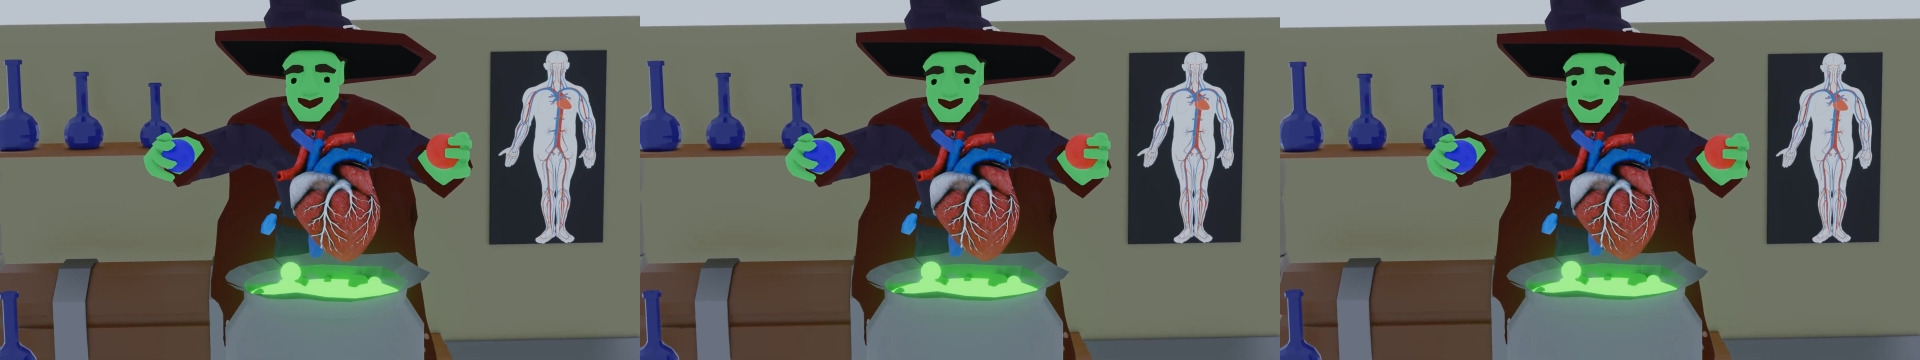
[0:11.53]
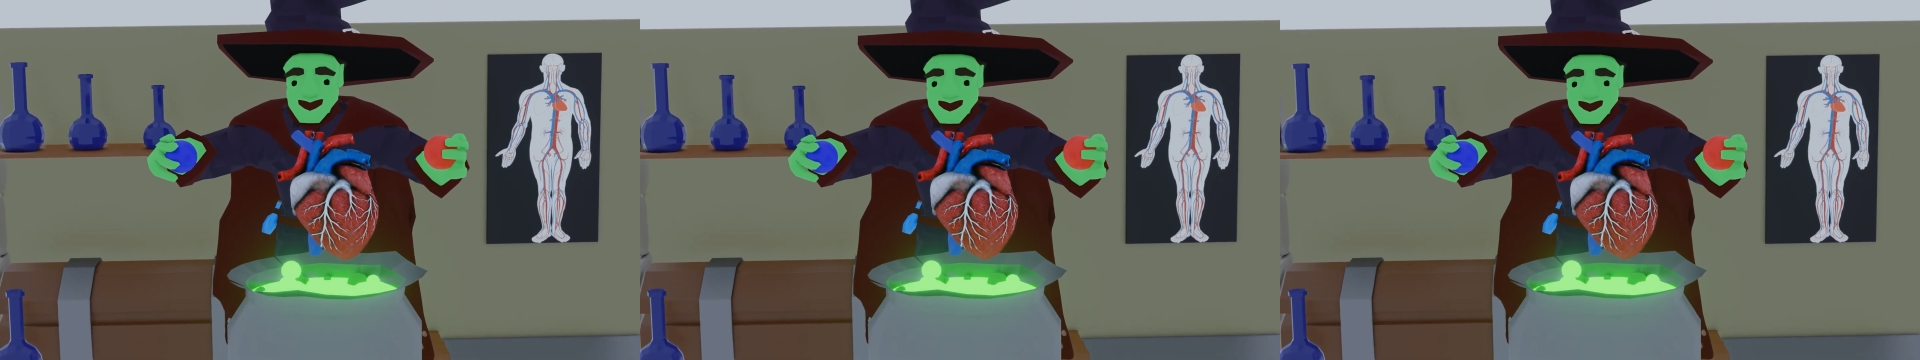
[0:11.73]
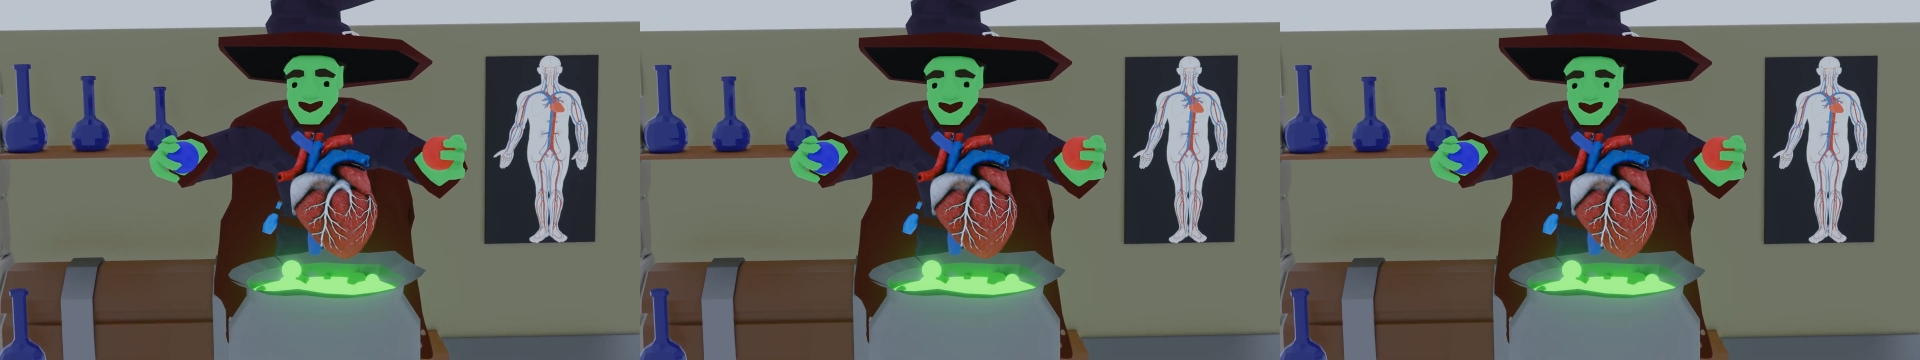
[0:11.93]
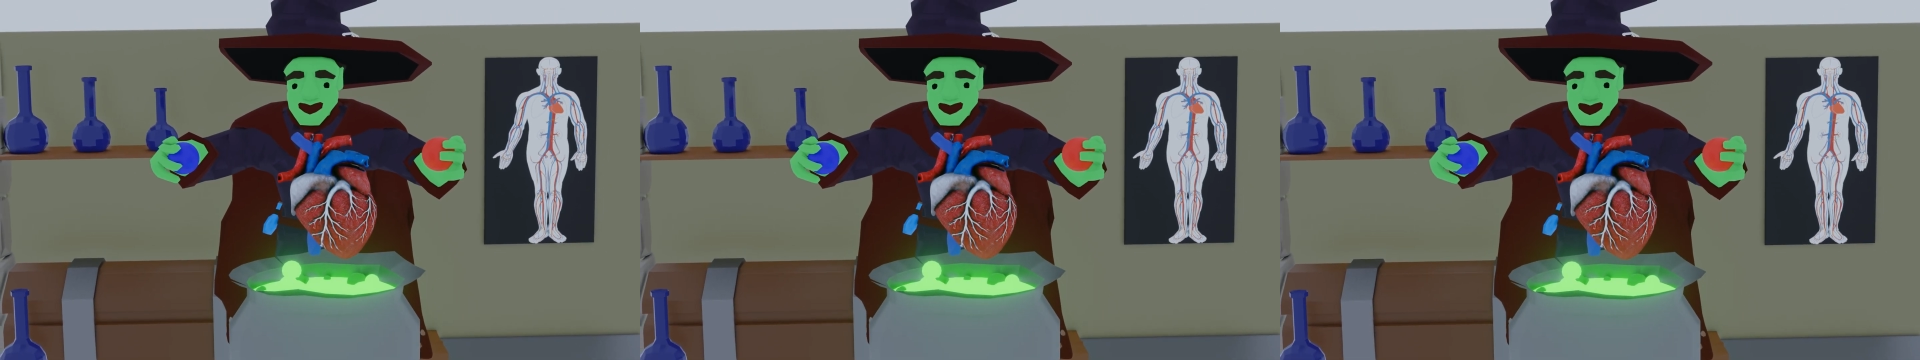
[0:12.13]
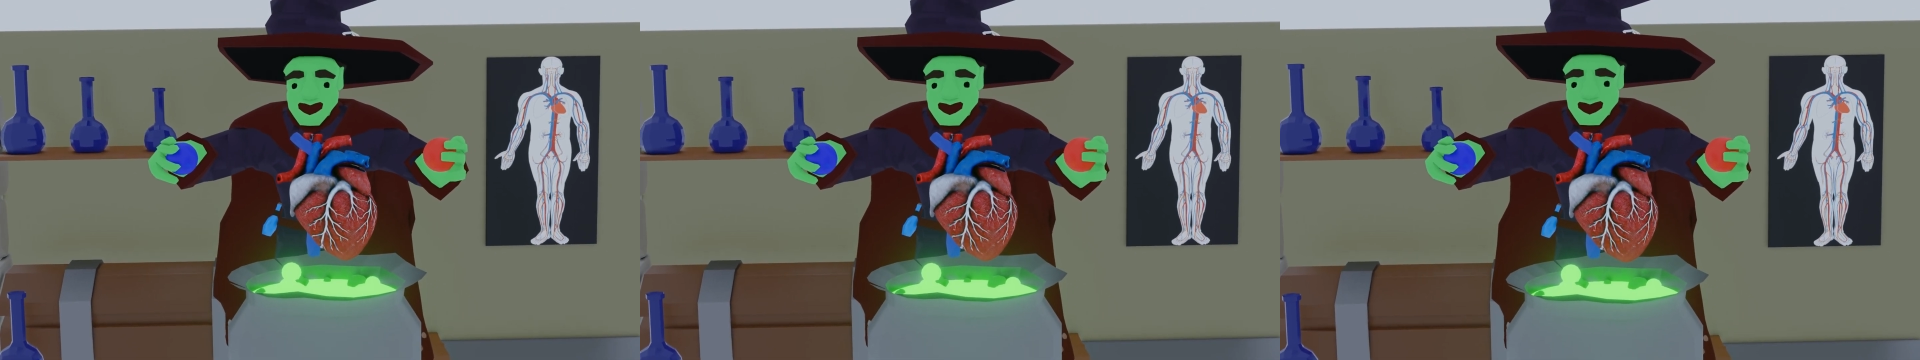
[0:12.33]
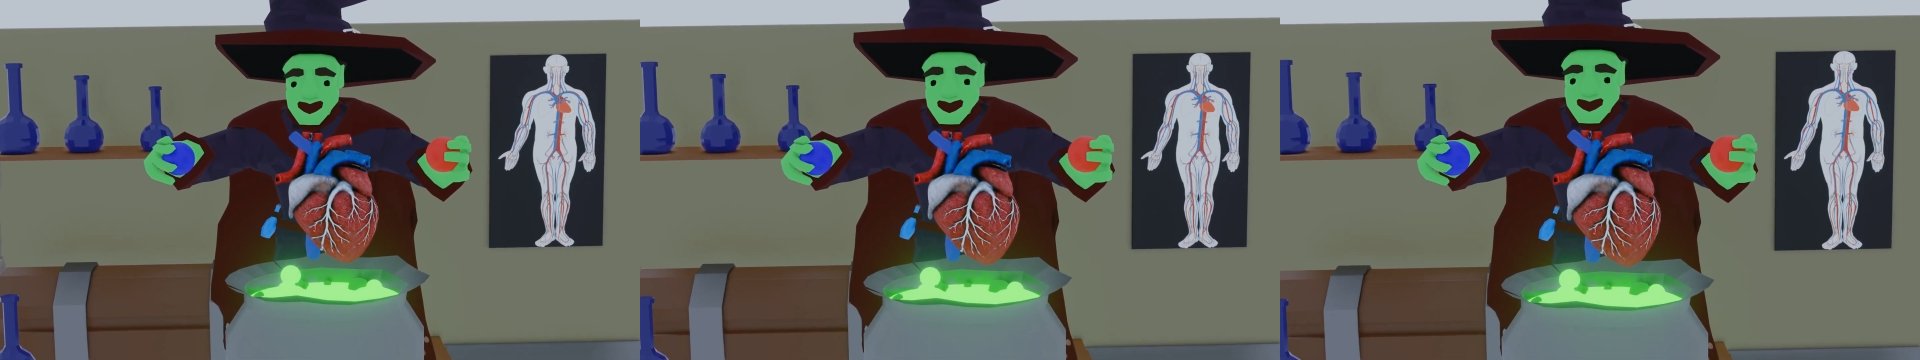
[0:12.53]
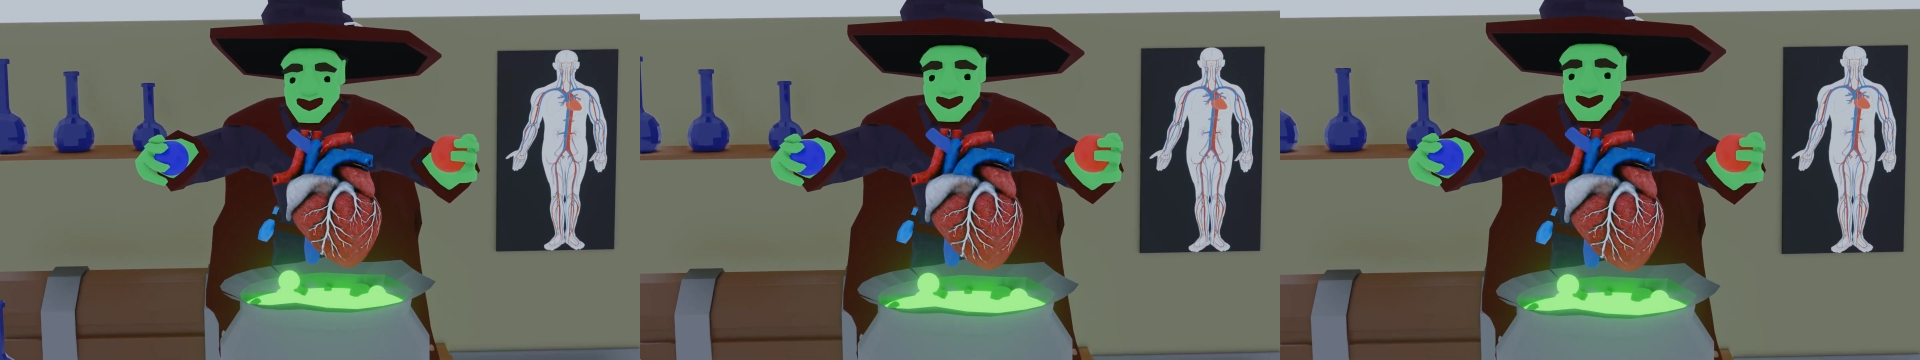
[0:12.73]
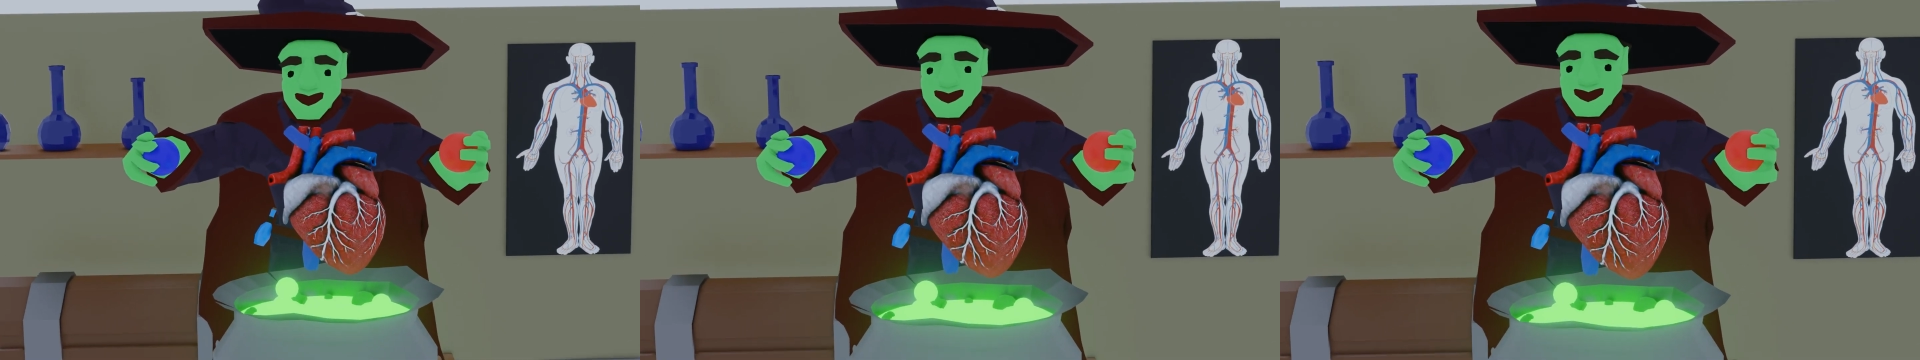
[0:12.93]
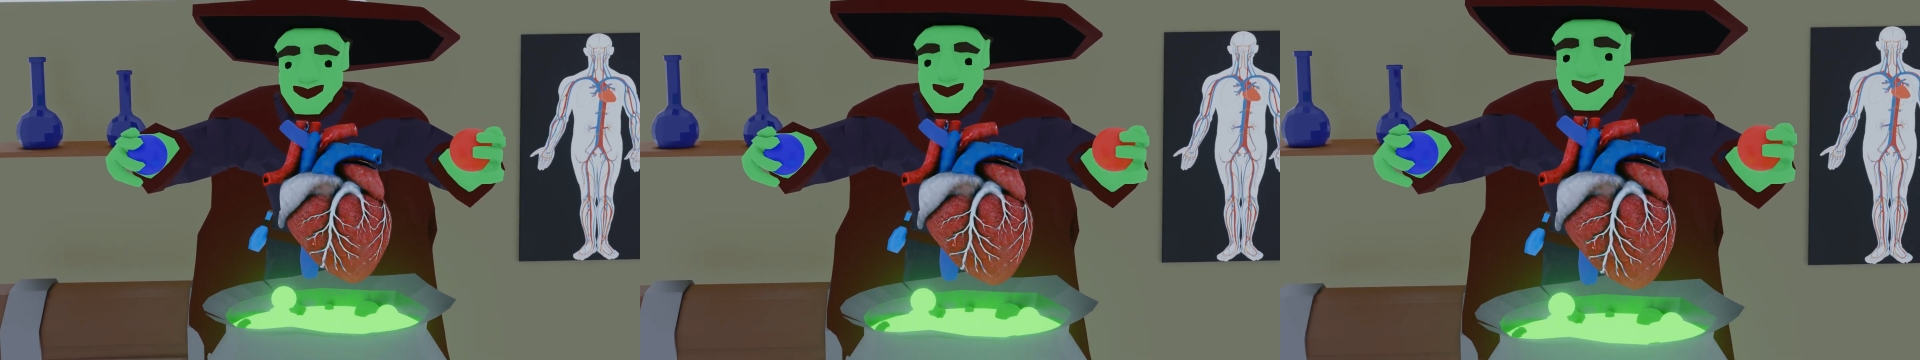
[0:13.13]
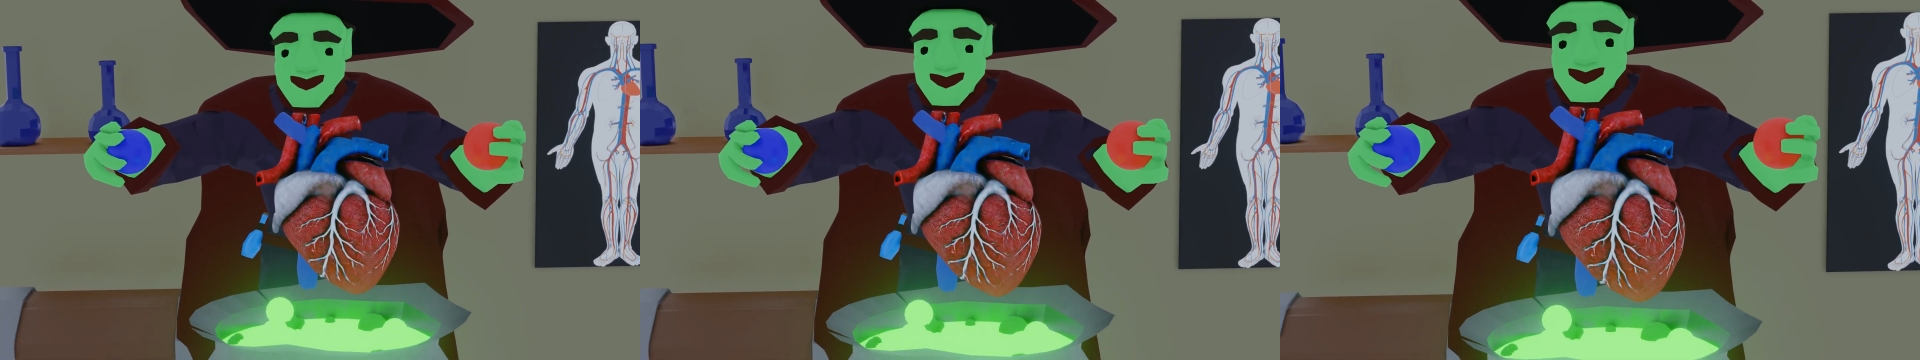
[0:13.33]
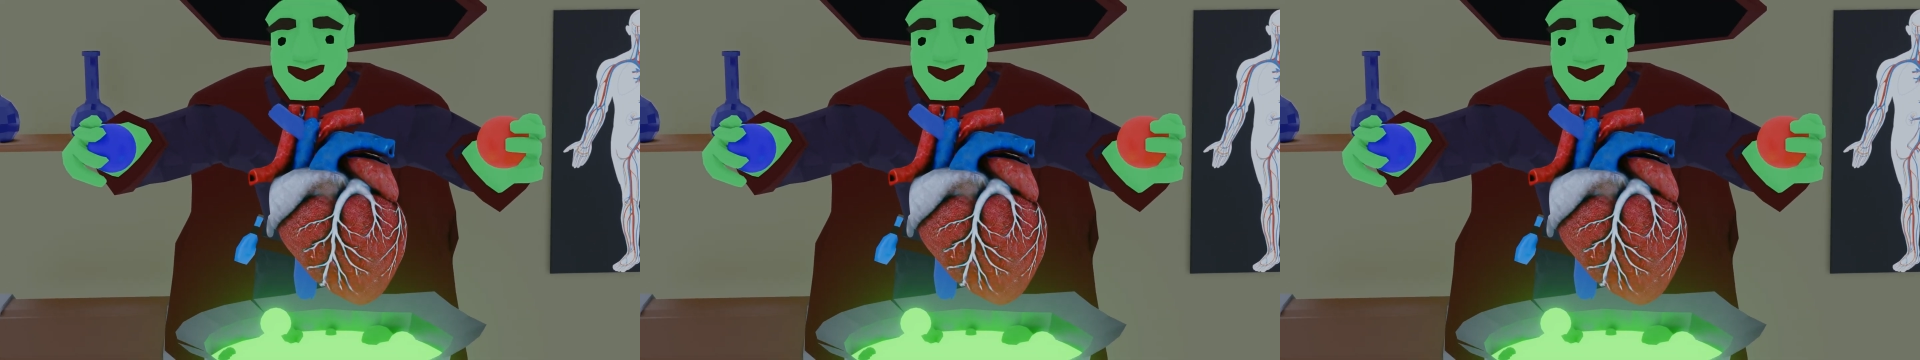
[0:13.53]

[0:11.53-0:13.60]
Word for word: or red. The heart is a